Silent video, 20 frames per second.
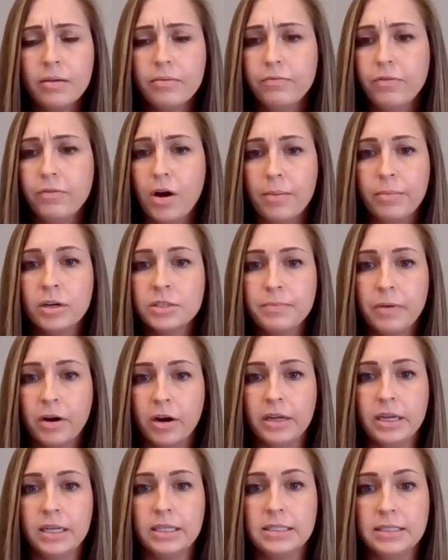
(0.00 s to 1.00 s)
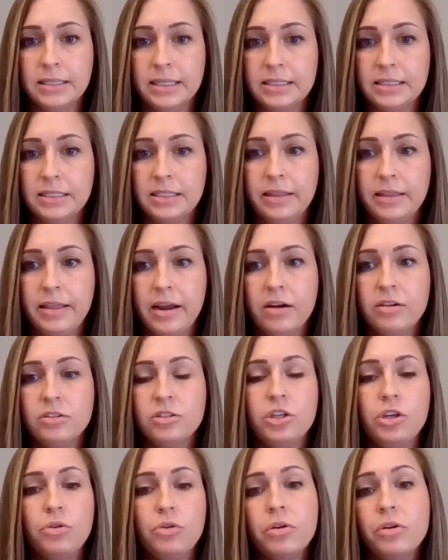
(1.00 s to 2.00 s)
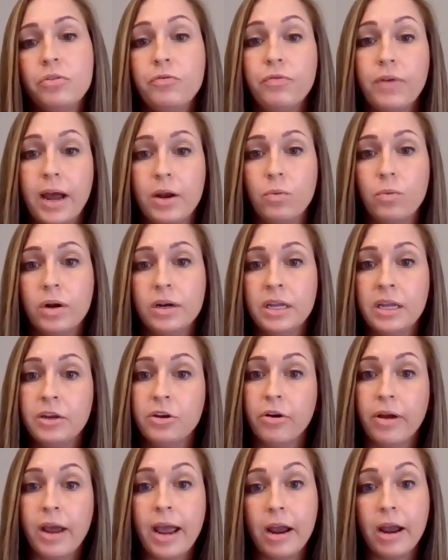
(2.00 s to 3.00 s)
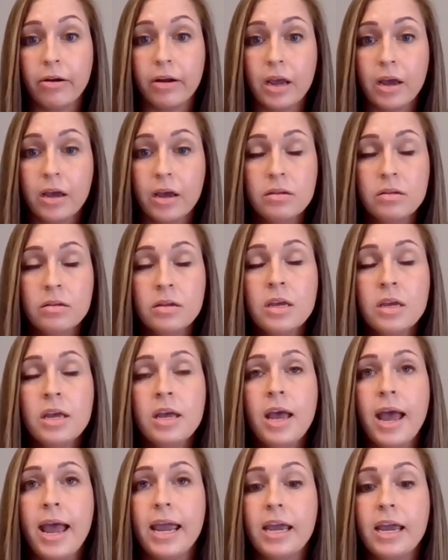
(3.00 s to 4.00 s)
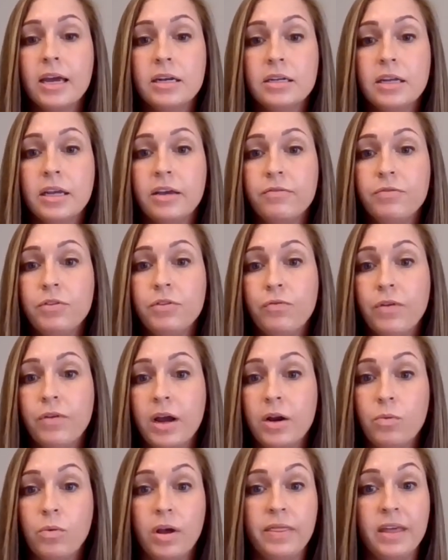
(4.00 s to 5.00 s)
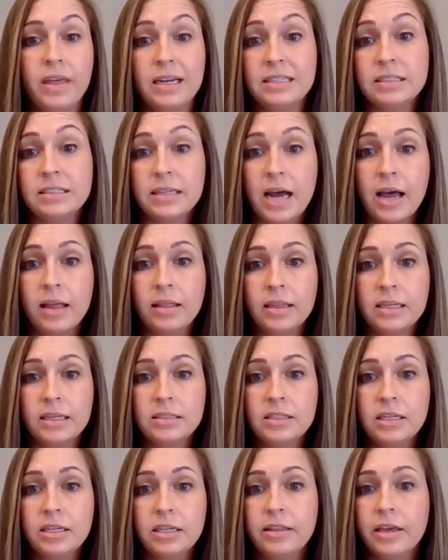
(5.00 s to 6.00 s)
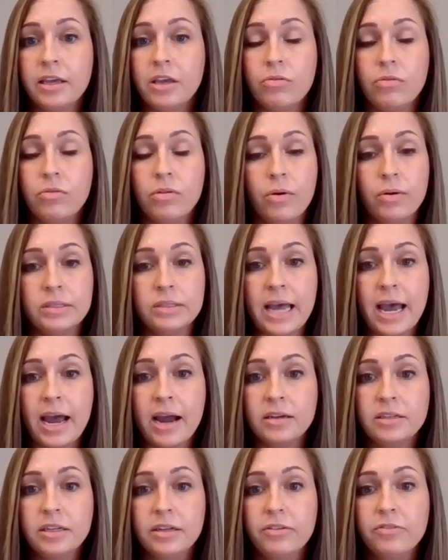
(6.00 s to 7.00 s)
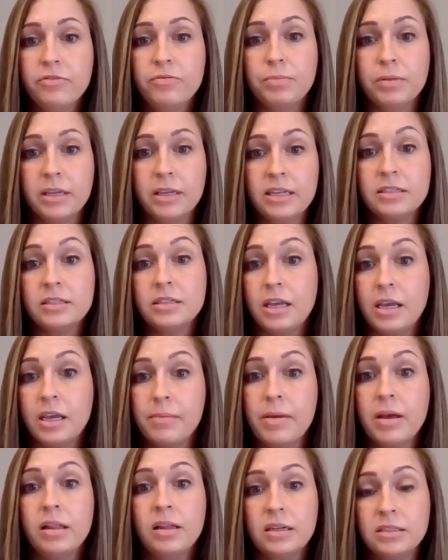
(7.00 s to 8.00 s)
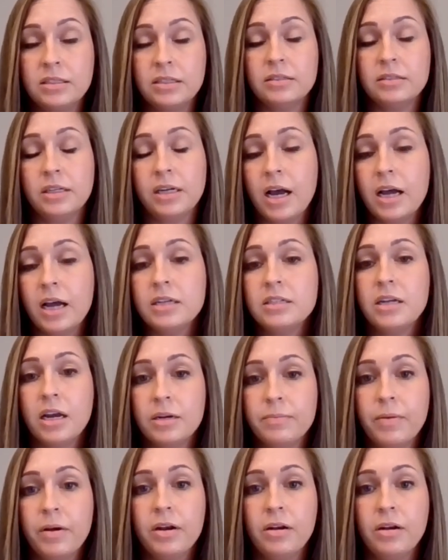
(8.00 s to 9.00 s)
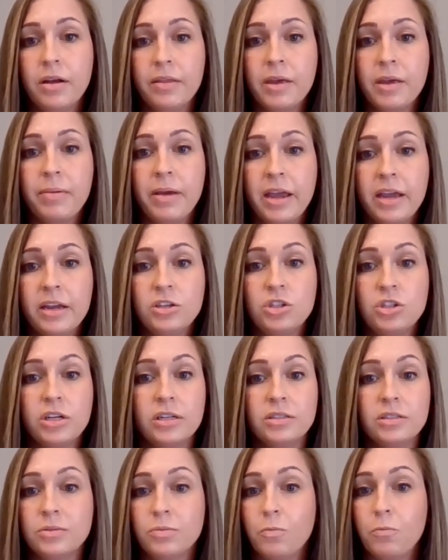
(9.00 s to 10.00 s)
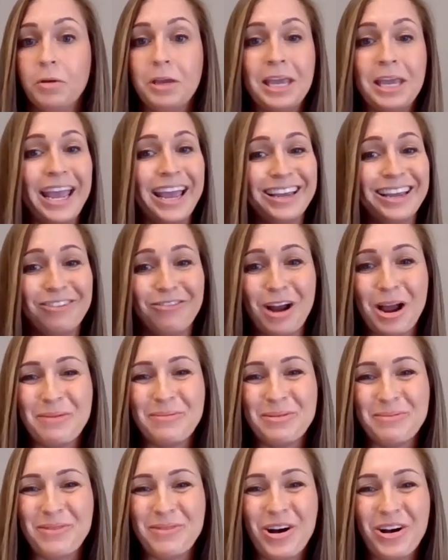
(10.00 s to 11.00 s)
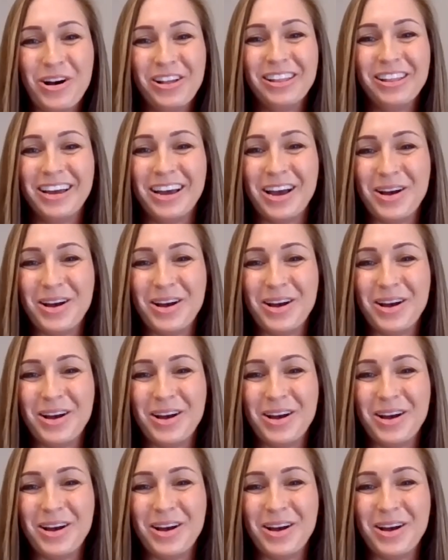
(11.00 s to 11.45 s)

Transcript: farmers markets listed there, so you could find one in your area. And if you find one that is not listed that you know is active, please email us. There's a contact button on that page because we can't grab them all.